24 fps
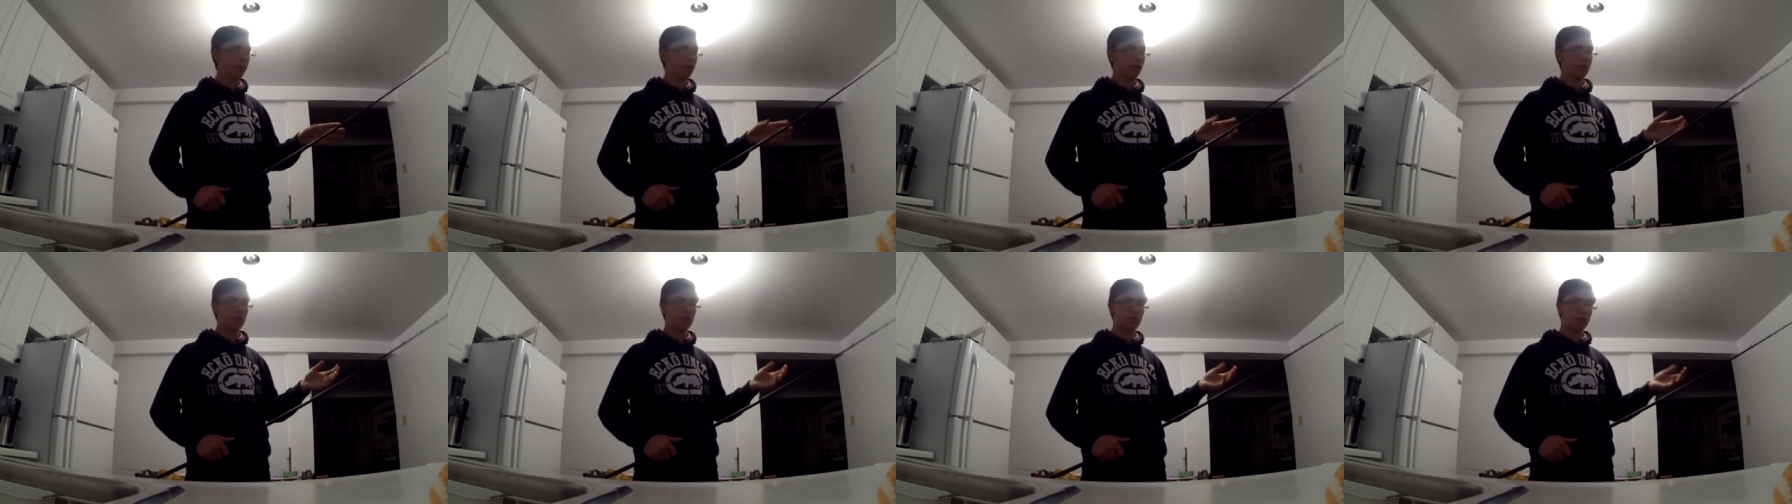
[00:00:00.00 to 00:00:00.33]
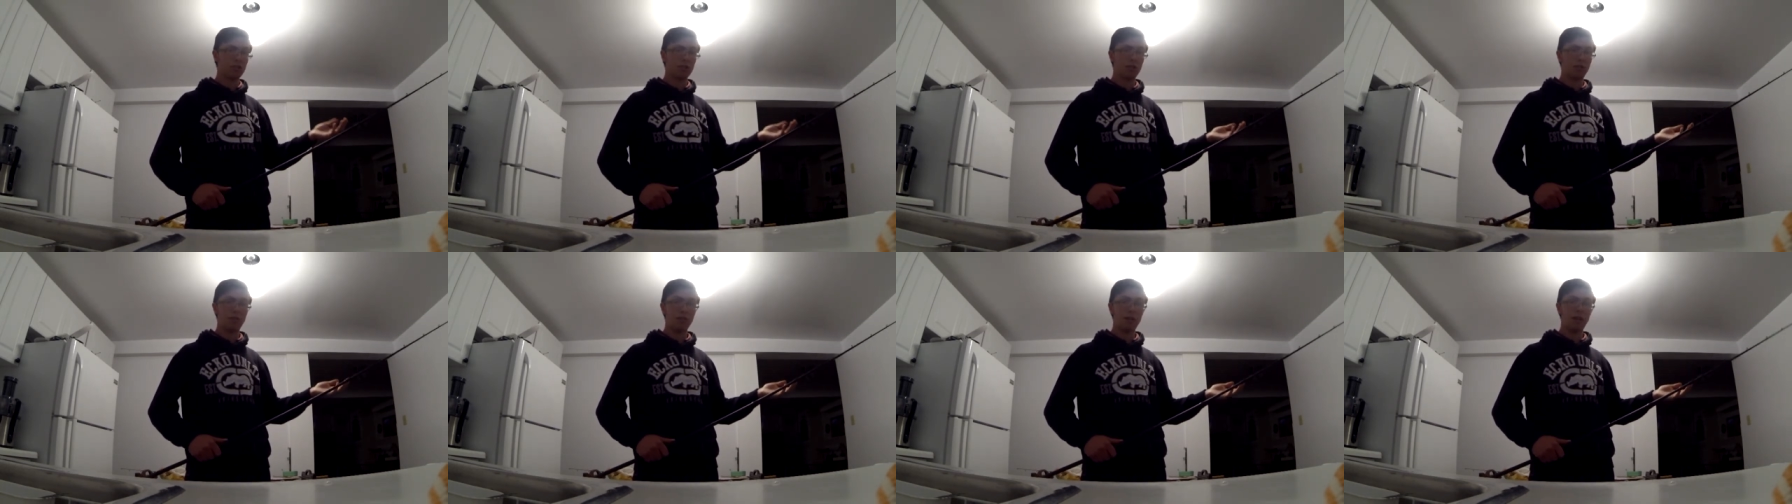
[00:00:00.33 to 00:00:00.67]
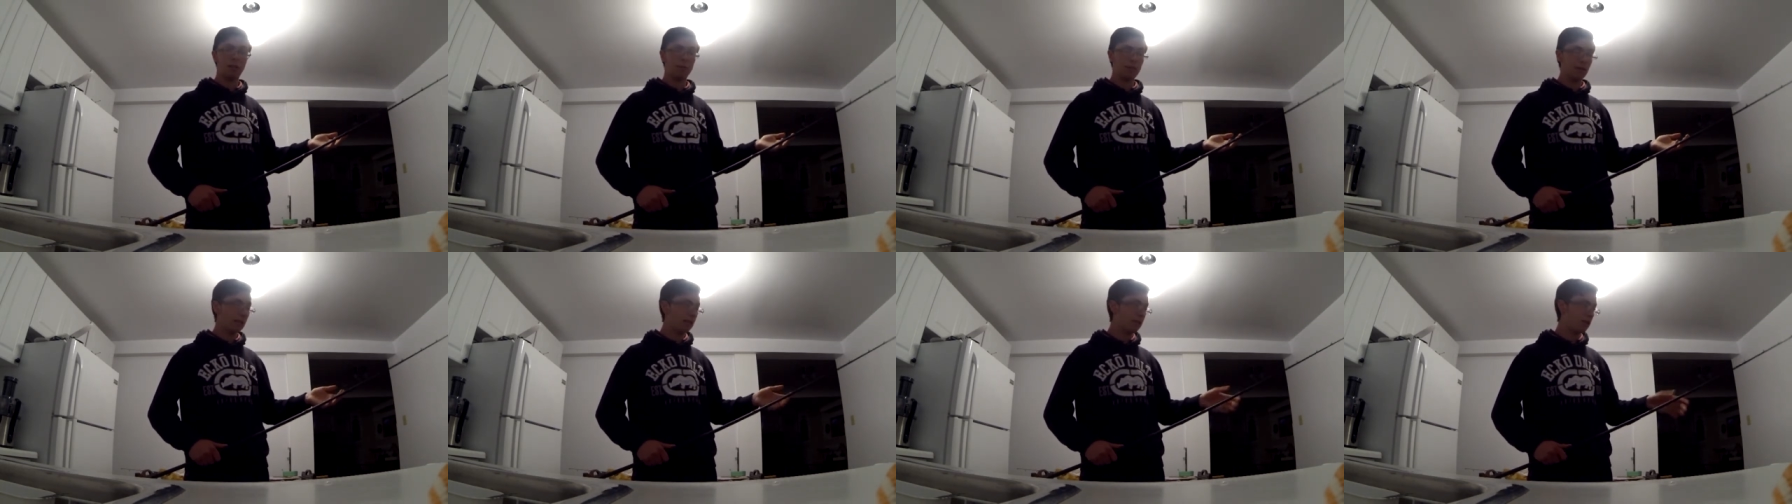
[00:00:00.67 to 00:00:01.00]
or with just a
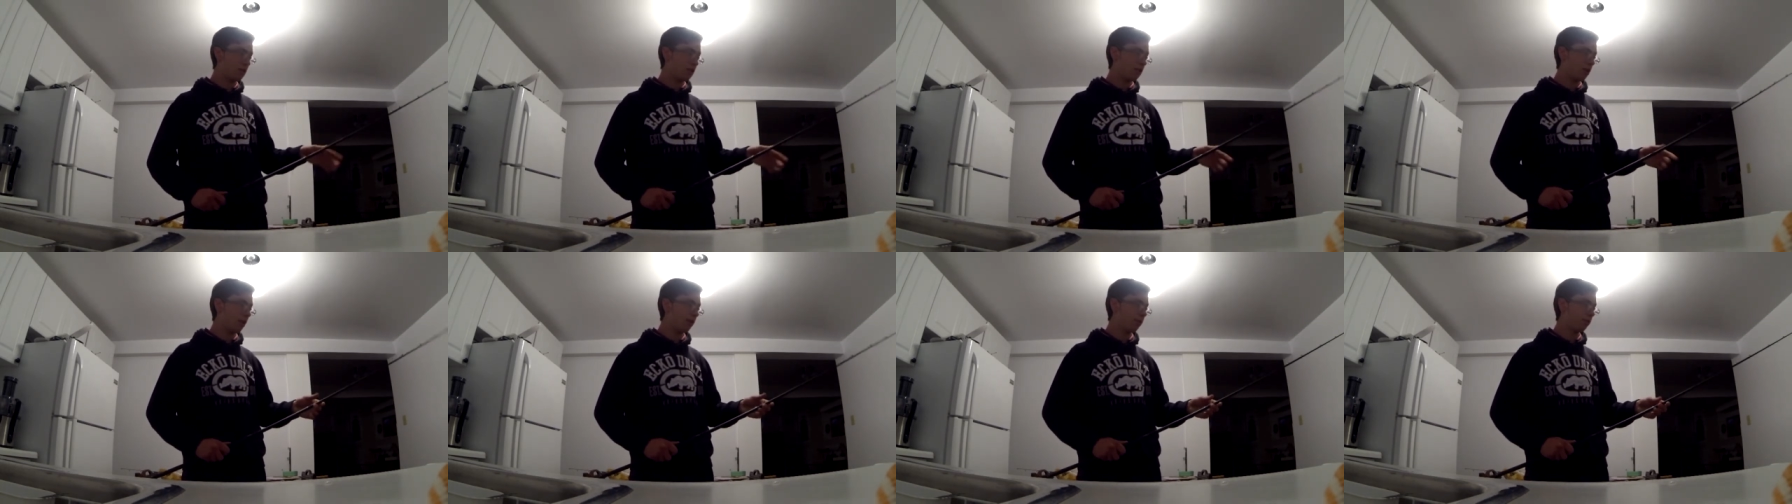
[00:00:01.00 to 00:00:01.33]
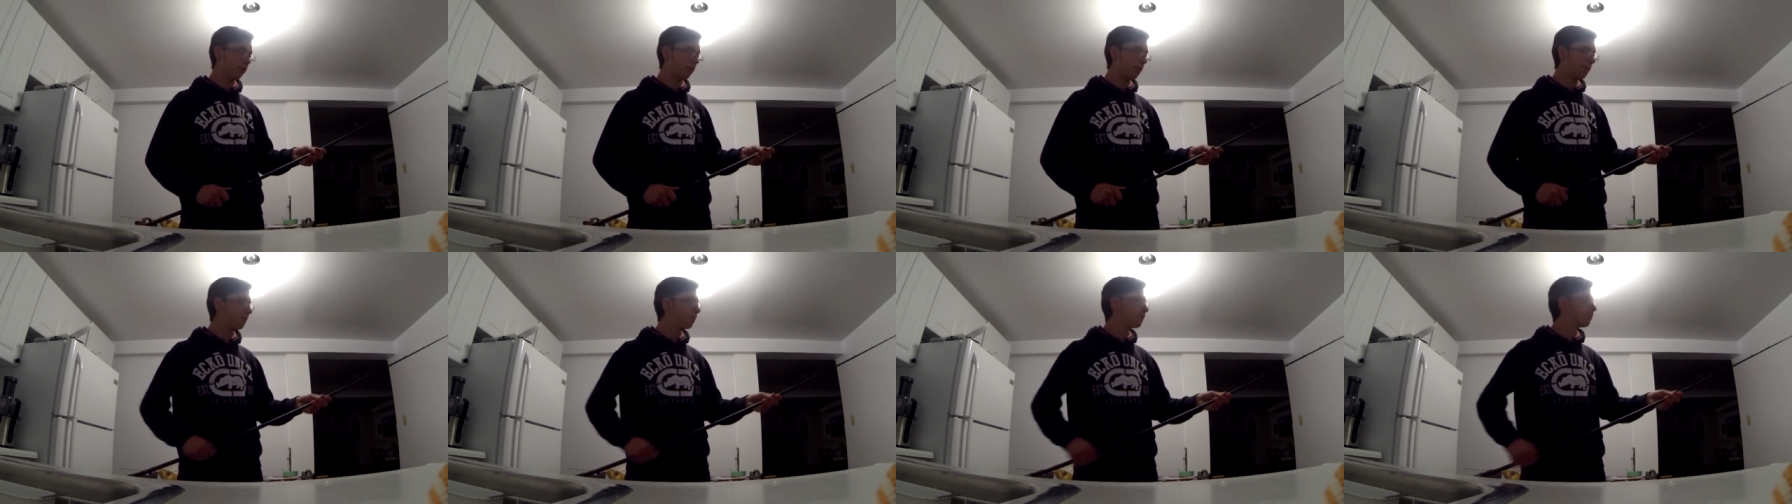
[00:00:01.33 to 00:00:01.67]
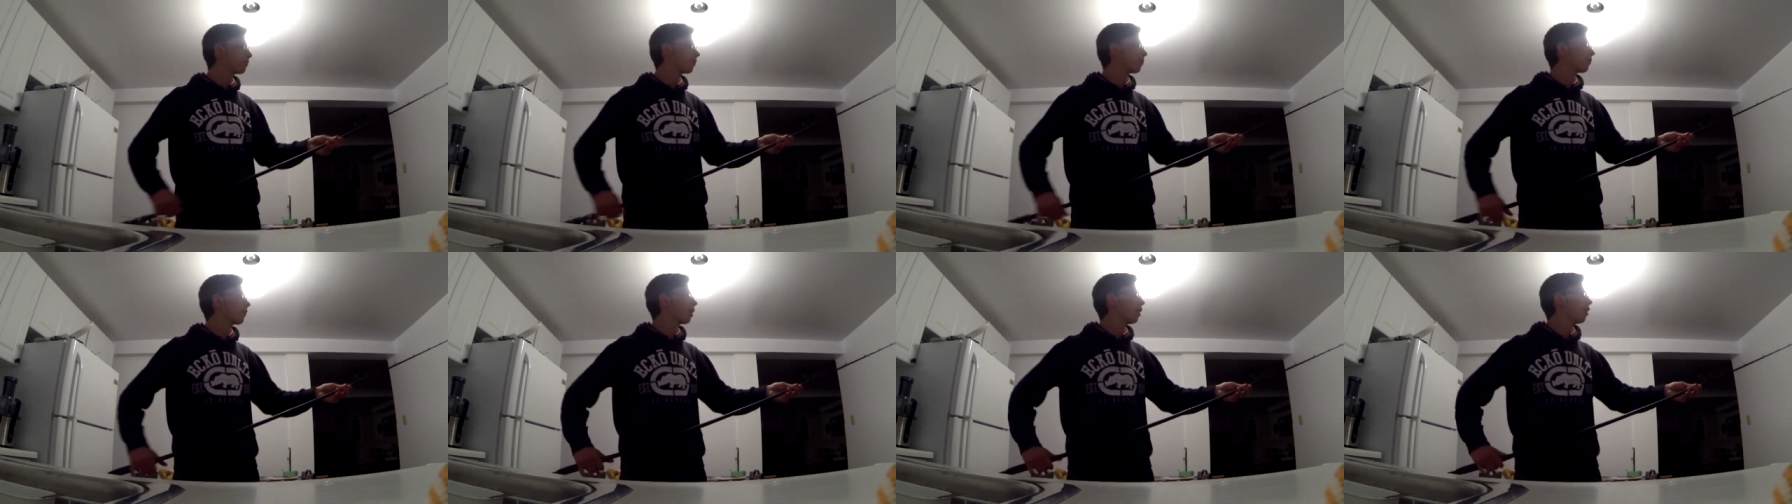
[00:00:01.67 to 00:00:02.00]
crankbait in
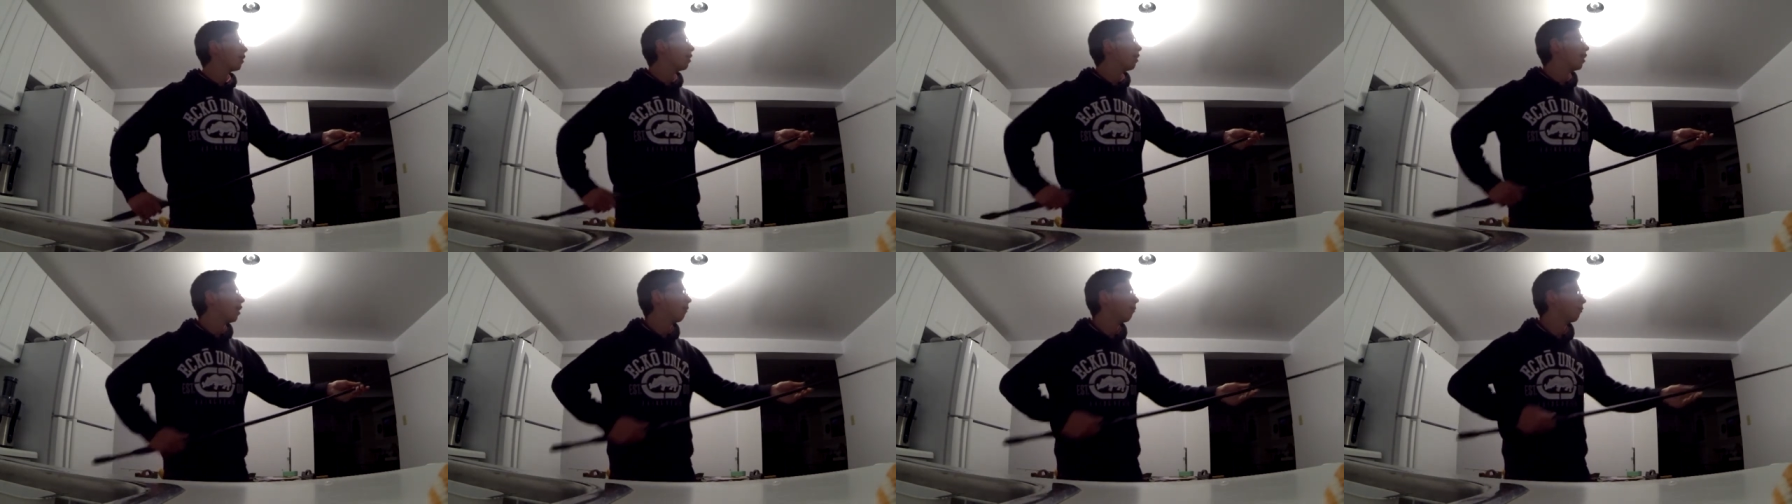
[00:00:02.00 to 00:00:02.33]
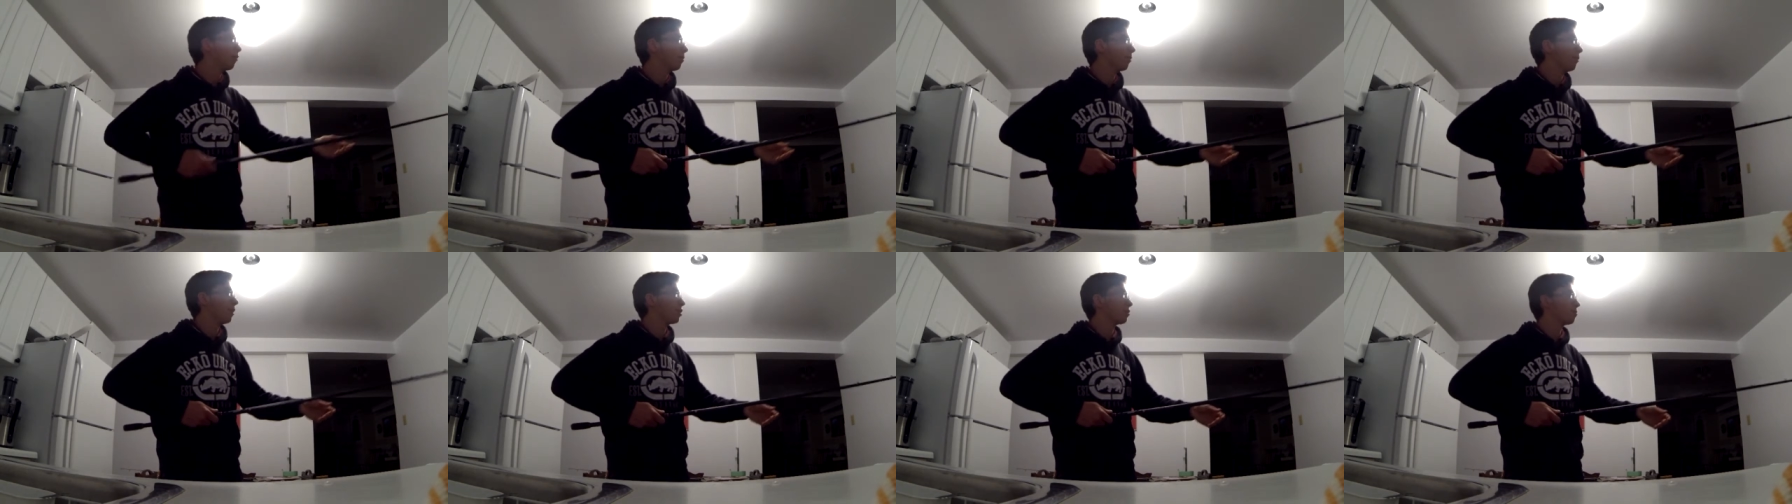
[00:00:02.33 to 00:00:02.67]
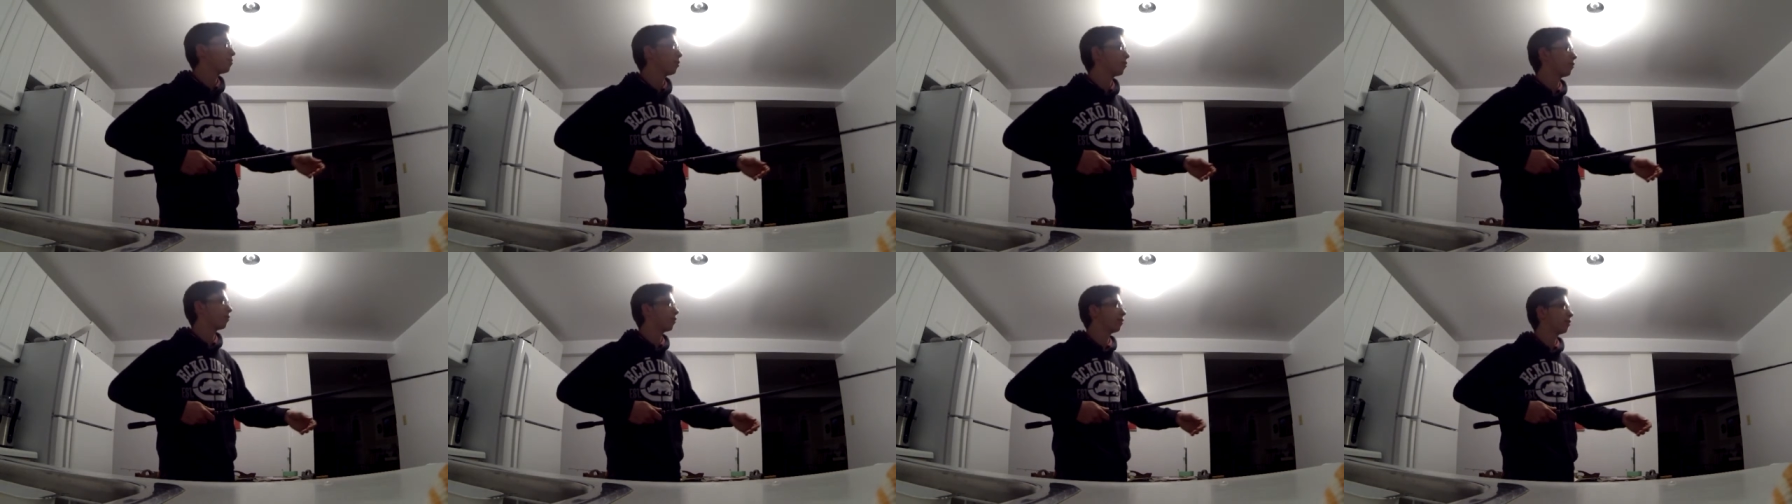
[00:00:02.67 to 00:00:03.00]
general. And with a
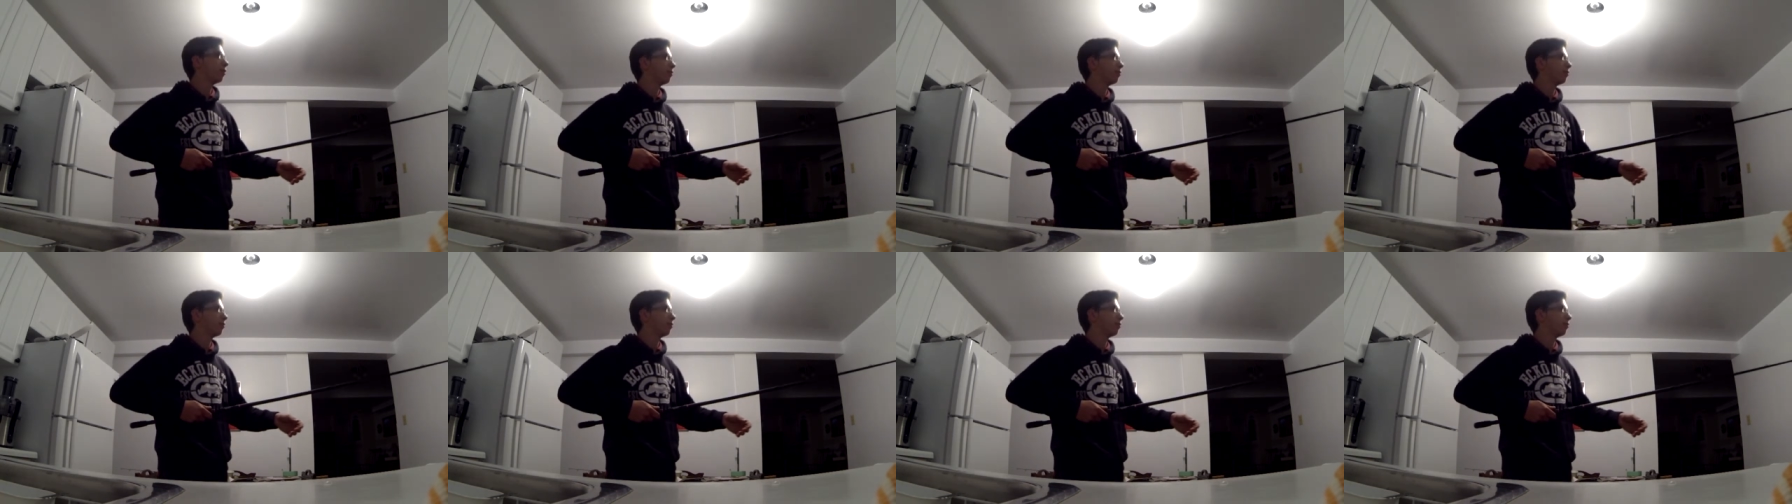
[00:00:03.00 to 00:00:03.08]
much